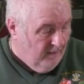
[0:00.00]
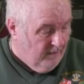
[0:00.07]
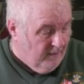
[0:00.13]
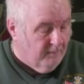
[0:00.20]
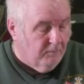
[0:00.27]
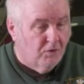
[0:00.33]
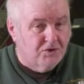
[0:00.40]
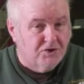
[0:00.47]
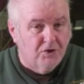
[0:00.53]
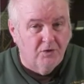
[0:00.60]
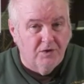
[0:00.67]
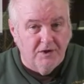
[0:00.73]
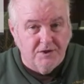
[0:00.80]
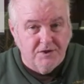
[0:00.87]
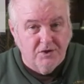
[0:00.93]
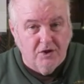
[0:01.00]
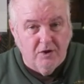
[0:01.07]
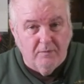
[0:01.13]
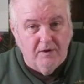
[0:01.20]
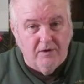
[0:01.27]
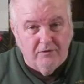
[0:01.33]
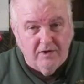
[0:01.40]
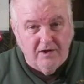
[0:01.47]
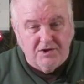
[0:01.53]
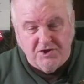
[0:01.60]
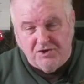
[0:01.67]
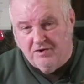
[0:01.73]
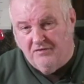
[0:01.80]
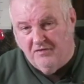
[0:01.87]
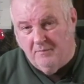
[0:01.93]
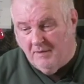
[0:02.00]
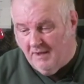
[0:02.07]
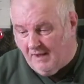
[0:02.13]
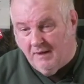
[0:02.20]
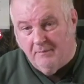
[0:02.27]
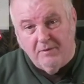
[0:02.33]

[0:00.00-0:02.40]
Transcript: Like most soldiers, you could be a real scruffy bugger,